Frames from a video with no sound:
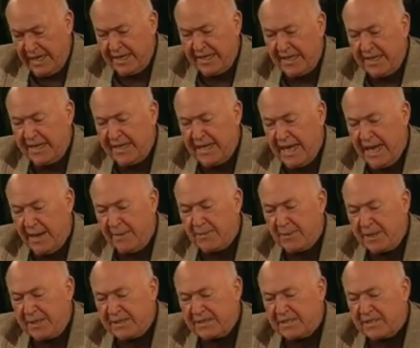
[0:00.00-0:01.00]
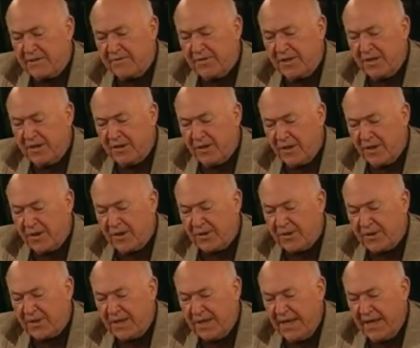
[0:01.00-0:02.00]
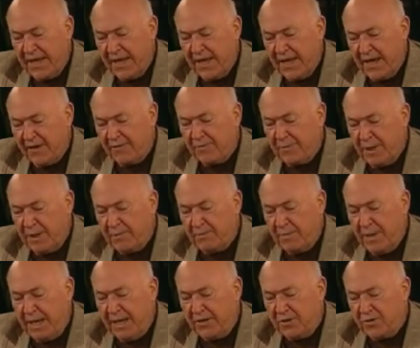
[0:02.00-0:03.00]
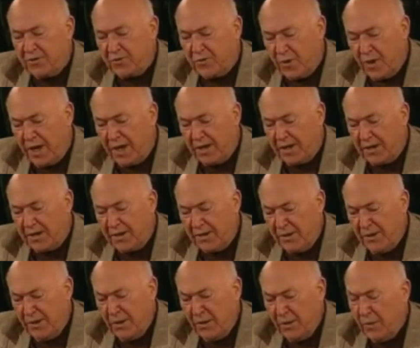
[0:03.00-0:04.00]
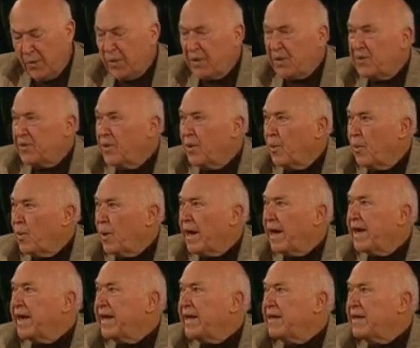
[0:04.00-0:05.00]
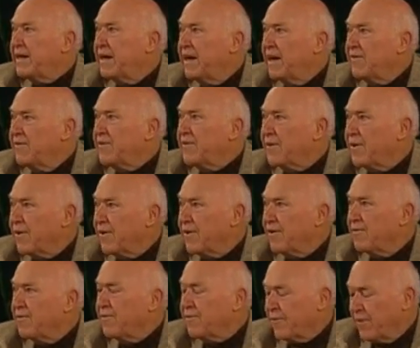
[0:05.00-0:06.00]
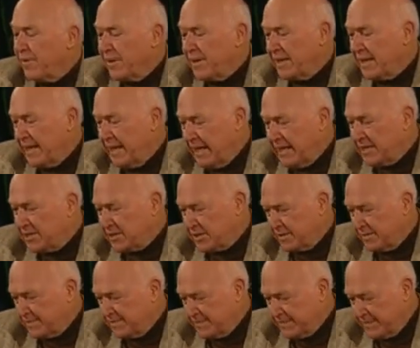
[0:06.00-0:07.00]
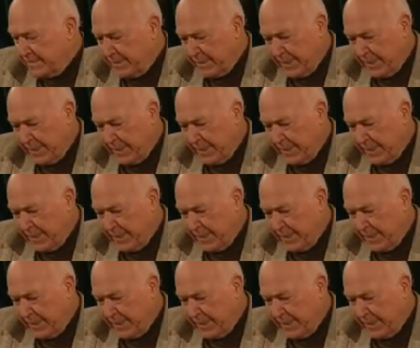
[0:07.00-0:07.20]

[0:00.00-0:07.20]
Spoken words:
and the inhabitants of the earth have been made drunk with the wine of her fornication.